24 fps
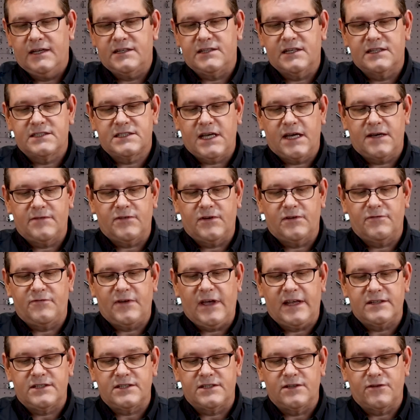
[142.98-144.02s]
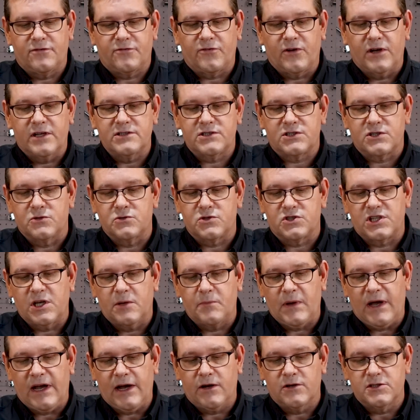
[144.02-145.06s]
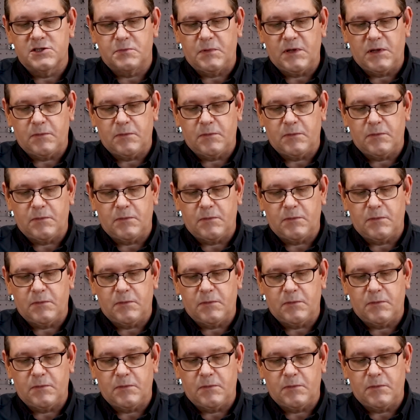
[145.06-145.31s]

It does have a vent in the front, so some air is